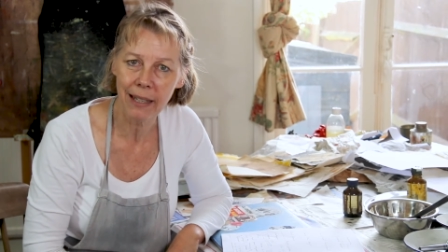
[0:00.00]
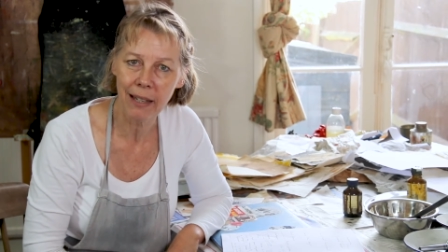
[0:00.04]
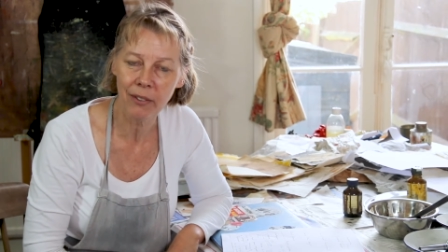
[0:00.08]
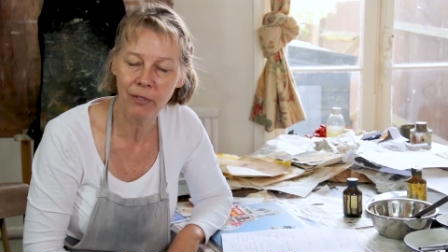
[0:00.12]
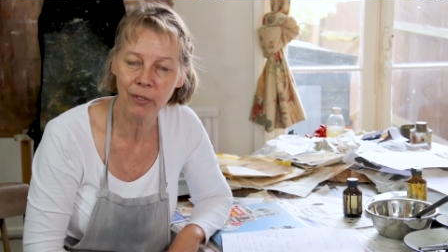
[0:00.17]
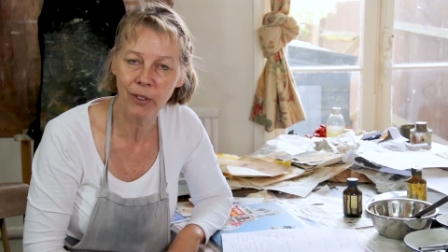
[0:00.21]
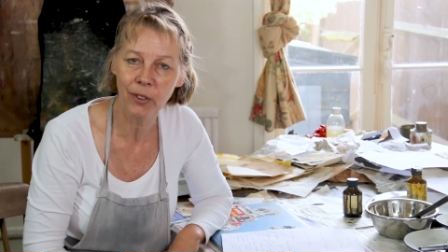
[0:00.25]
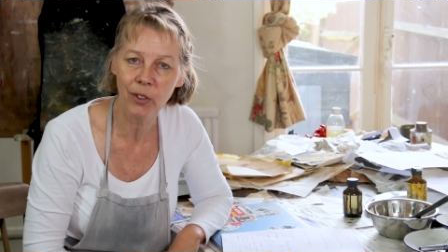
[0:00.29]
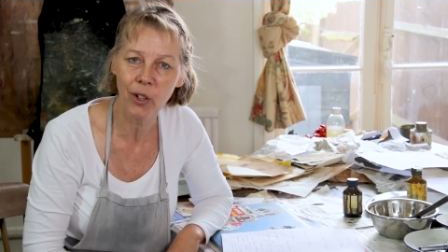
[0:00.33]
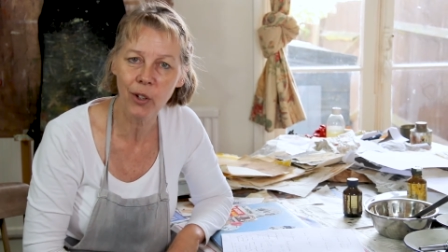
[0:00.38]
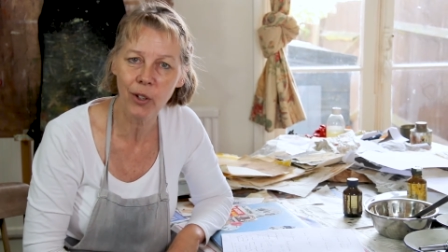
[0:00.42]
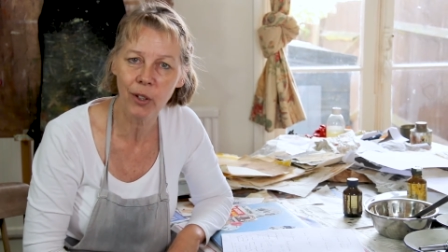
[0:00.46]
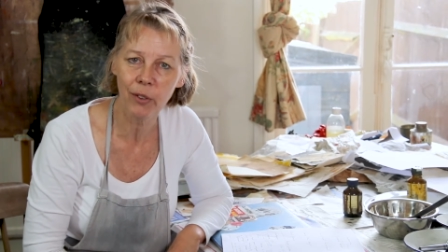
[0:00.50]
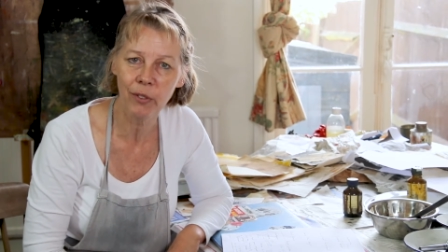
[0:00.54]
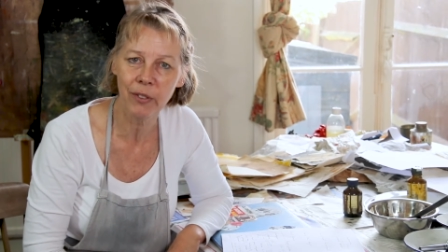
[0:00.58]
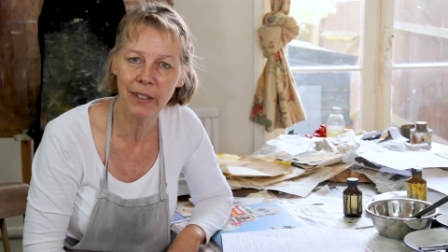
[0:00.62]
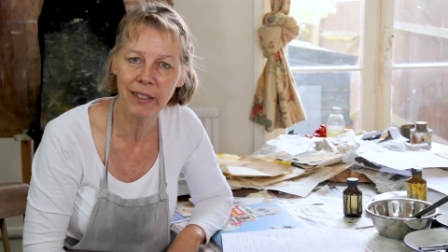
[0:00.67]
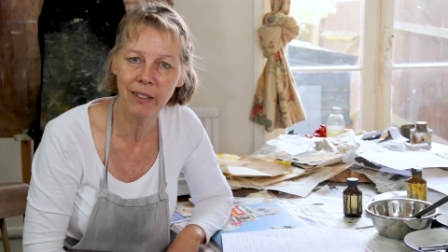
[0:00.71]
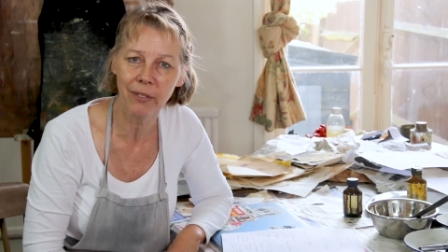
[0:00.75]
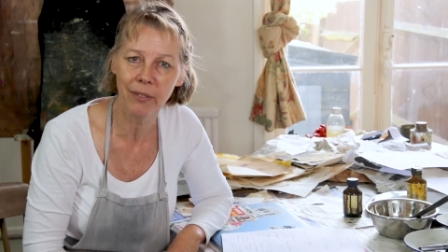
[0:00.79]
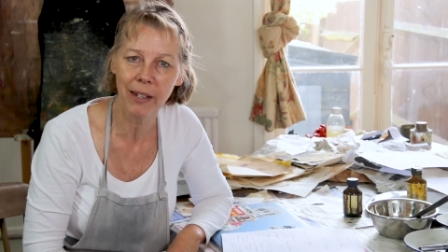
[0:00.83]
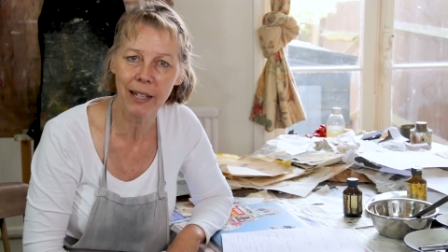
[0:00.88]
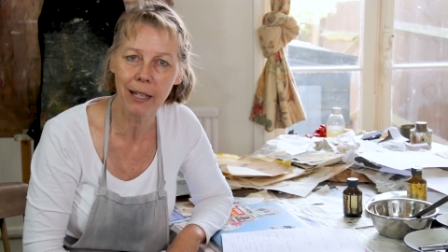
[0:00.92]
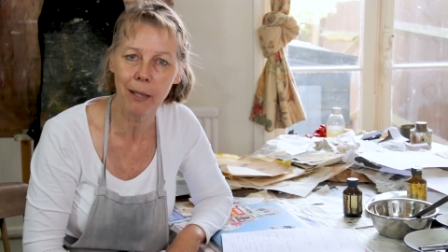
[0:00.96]
As photography
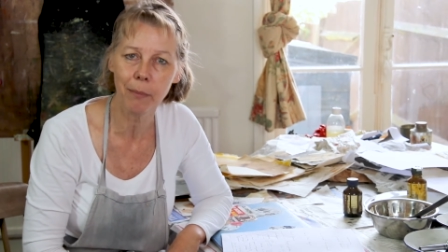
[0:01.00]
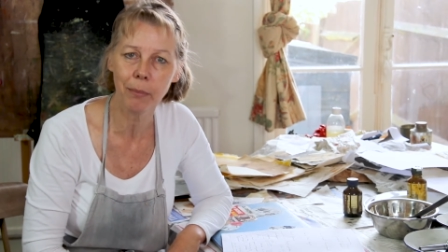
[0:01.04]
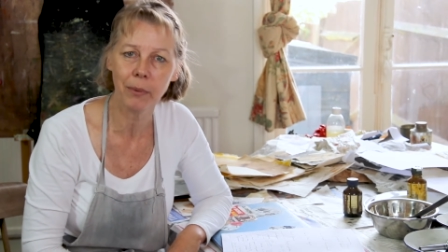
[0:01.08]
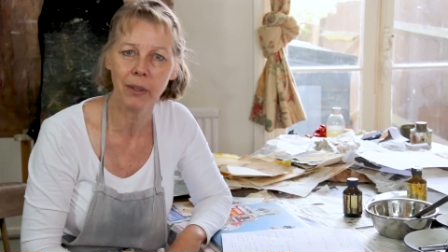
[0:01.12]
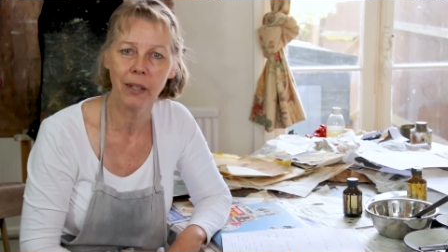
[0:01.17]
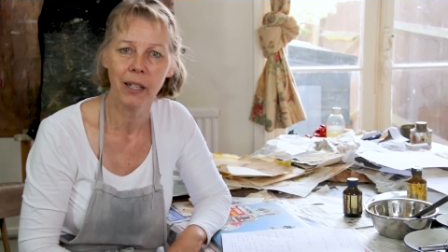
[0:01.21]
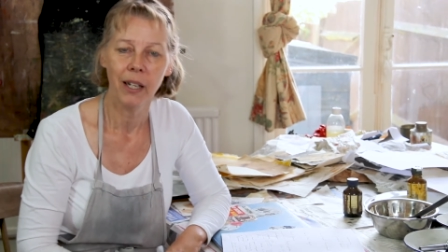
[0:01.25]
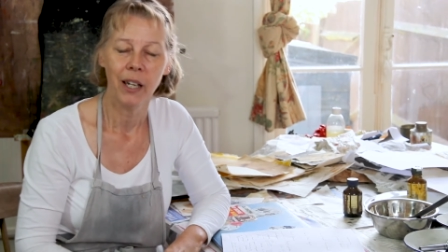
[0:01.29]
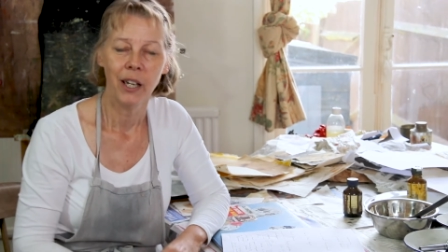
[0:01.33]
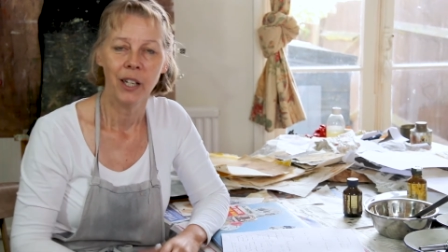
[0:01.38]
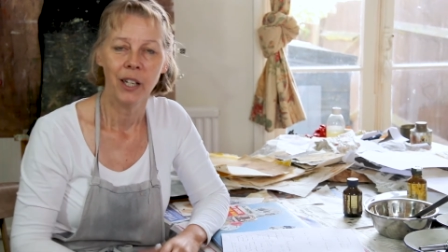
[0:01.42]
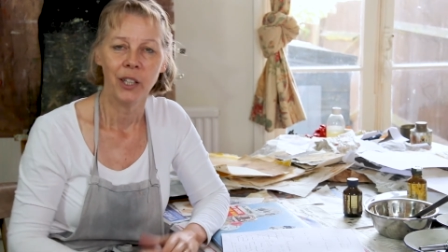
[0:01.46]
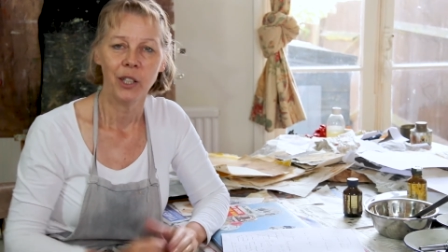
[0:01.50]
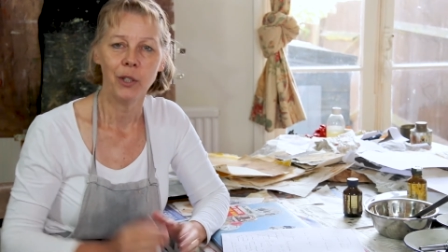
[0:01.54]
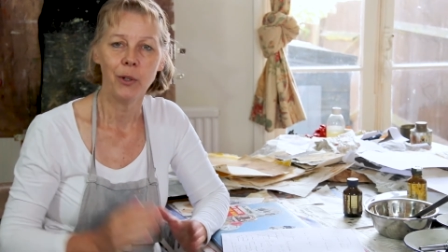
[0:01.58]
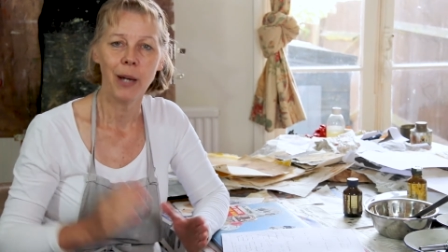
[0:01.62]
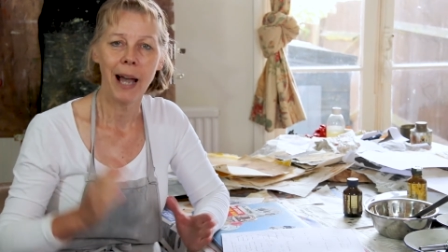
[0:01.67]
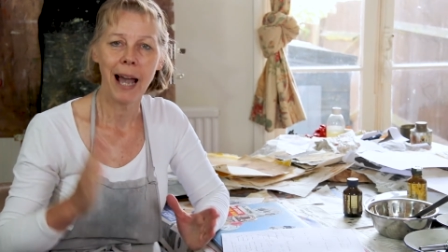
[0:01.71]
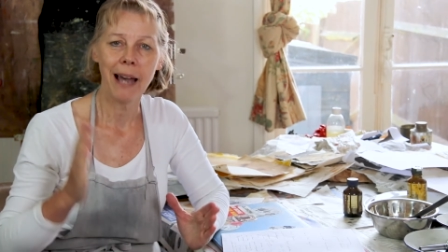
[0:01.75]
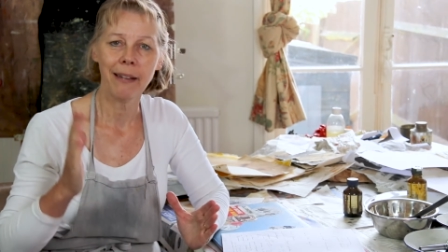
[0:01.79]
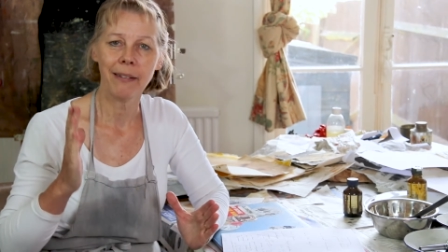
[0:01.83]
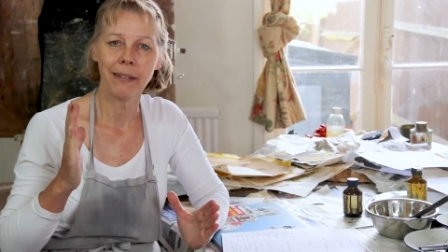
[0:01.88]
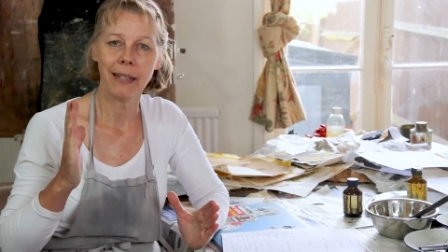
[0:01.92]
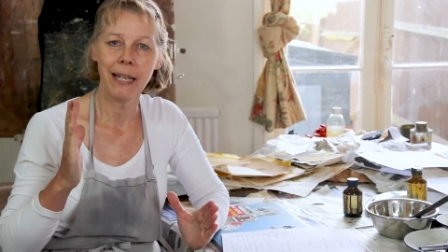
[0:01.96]
developed, you
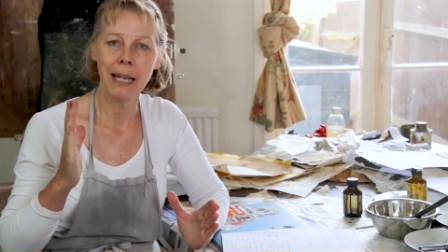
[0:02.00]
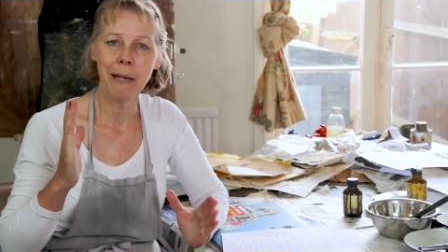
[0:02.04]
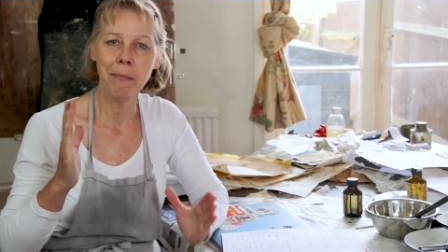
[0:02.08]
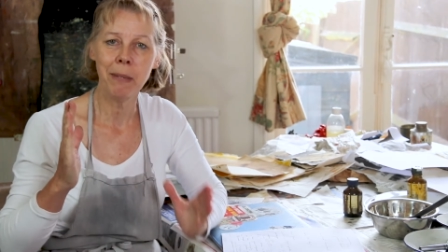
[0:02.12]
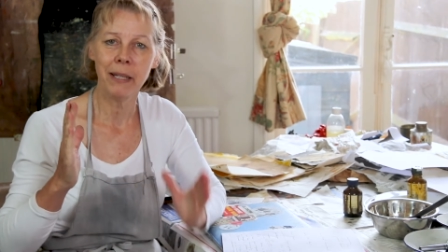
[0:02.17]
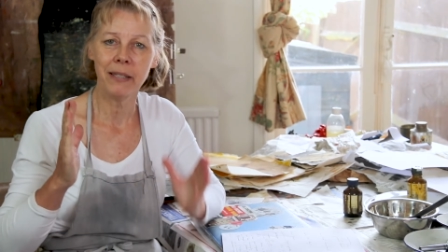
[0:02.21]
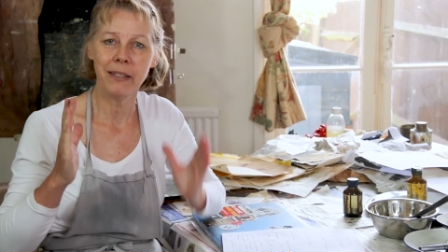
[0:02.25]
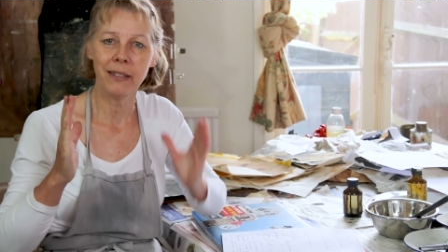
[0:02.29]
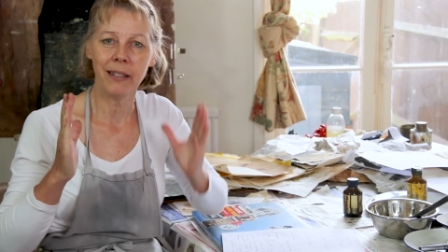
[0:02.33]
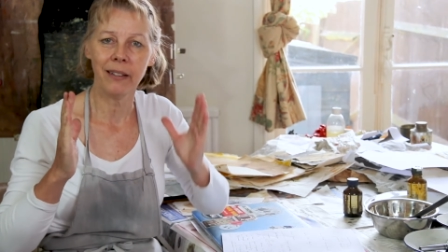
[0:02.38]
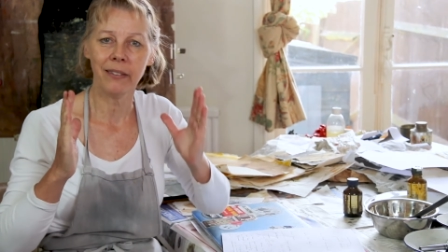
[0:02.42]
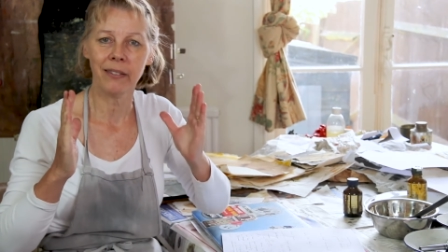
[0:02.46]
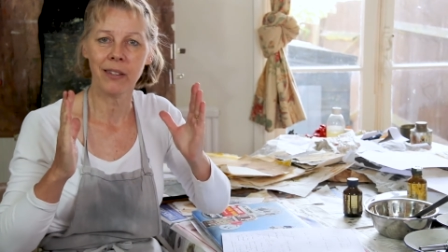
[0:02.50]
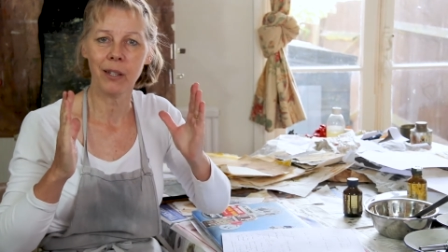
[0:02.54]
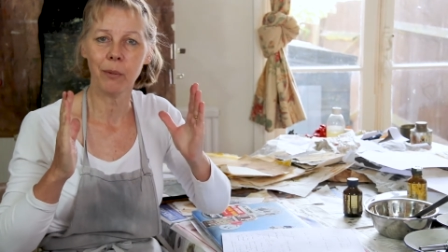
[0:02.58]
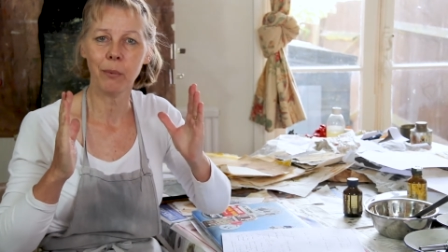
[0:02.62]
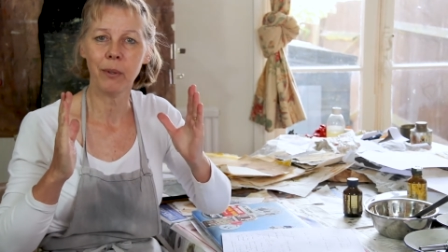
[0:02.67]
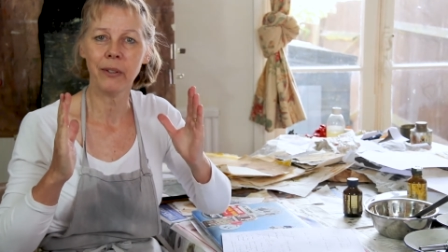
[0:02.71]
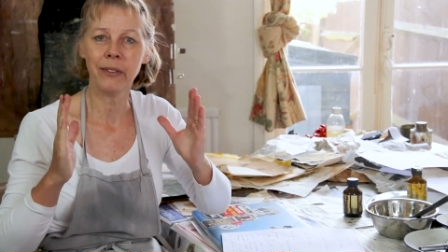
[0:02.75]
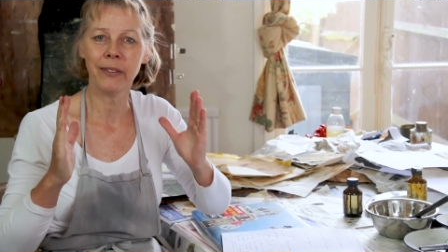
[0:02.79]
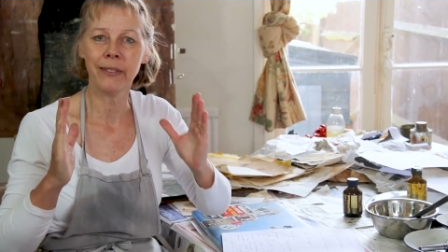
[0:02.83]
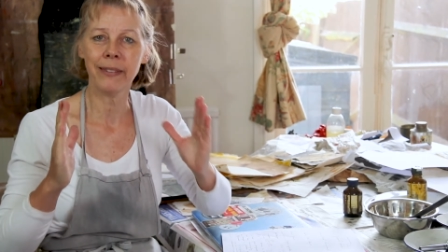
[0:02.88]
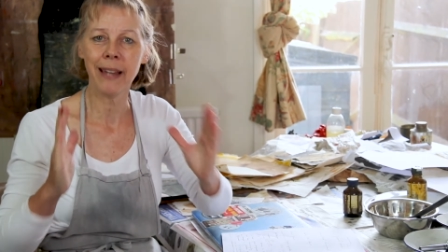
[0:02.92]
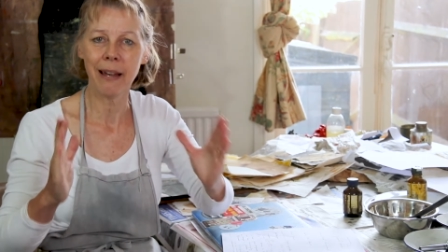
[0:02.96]
had images that were
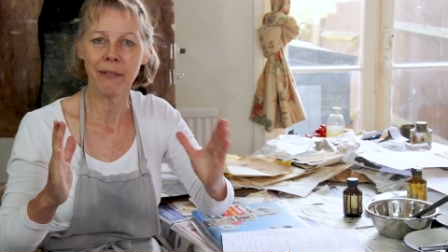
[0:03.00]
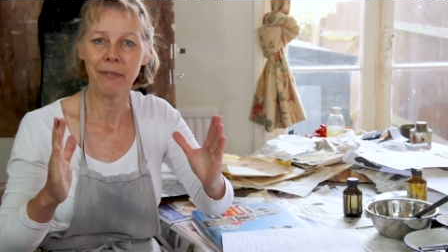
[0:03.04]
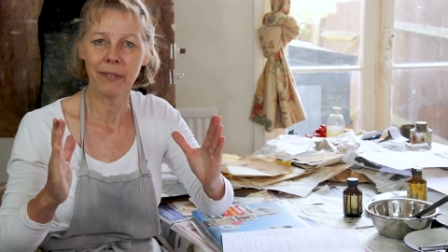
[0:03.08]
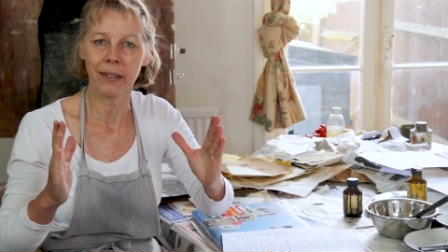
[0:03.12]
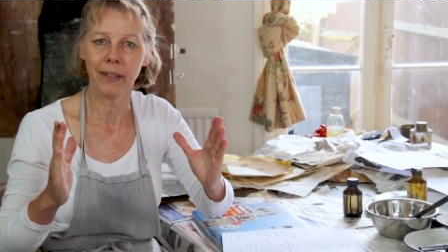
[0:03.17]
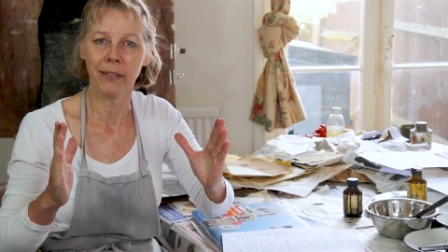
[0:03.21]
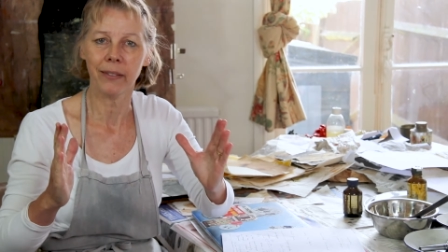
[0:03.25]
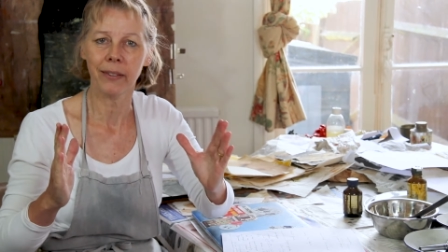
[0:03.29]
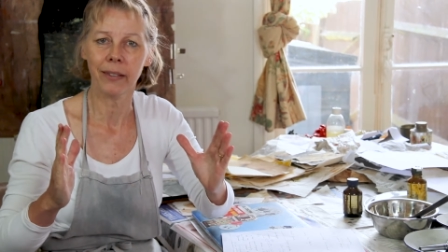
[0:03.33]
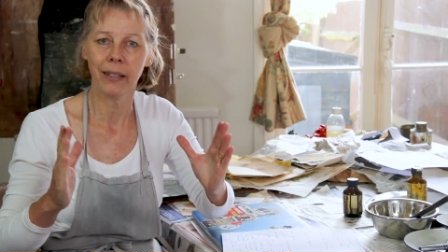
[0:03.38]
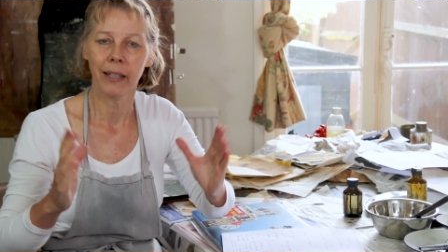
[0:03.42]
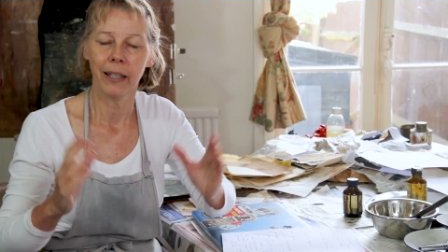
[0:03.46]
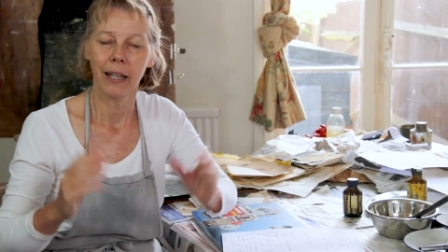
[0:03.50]
severed.